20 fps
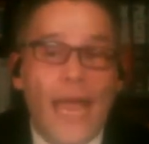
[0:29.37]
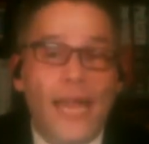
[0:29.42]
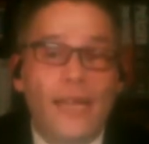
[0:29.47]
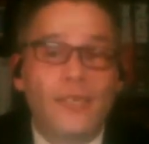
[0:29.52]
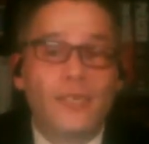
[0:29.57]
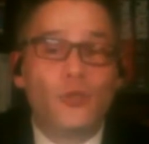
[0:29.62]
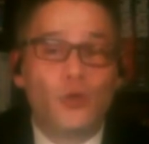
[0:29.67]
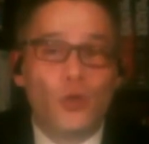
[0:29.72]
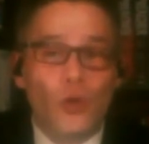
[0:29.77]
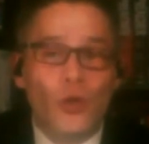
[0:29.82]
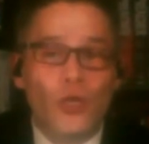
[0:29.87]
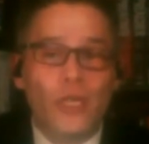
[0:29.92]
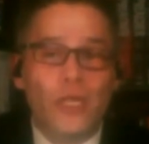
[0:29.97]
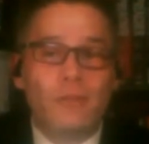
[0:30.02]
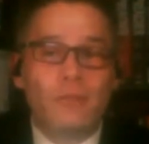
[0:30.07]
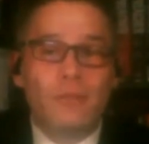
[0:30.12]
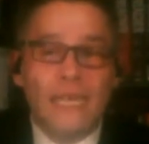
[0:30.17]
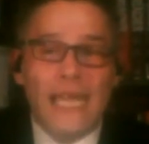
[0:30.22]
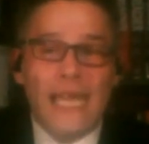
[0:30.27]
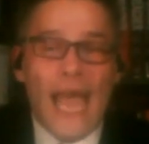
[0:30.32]
And
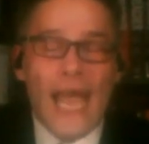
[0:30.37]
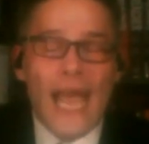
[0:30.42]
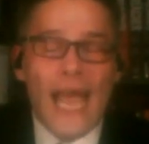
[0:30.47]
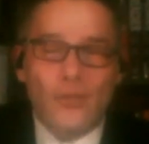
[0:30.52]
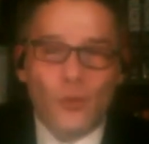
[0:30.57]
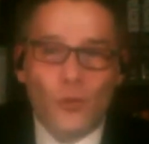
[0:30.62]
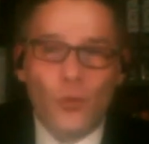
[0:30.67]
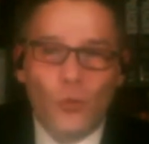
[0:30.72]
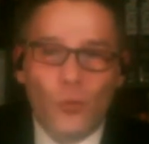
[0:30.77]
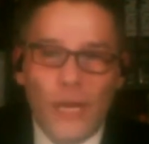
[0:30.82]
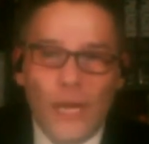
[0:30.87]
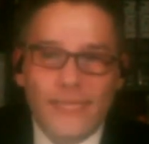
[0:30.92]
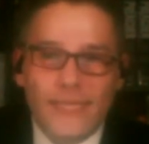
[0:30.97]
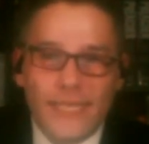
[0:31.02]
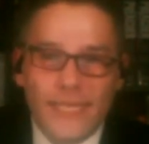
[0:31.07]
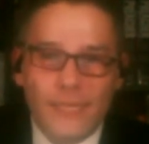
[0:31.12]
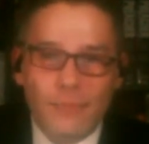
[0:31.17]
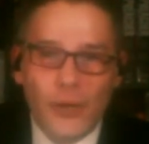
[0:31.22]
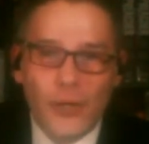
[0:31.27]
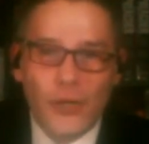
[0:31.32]
joining me, as
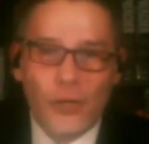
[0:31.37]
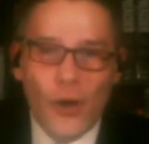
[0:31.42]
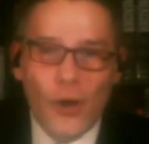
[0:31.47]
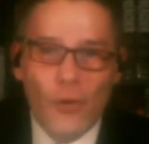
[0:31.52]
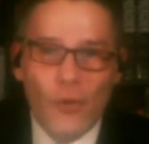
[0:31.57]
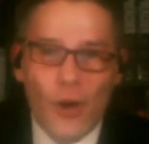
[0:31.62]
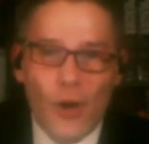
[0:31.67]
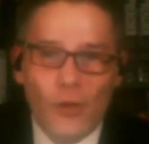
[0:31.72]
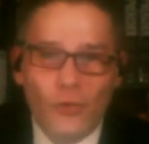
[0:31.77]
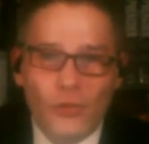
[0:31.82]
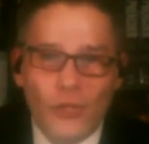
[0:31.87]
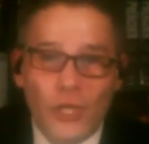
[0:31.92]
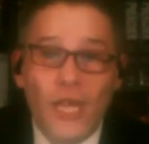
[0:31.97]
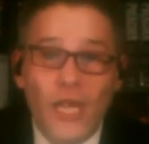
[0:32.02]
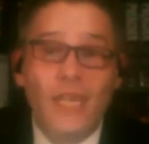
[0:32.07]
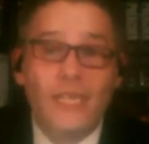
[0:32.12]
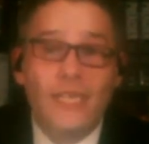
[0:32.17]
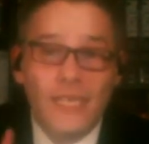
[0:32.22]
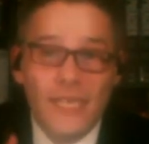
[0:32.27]
always, is my co host,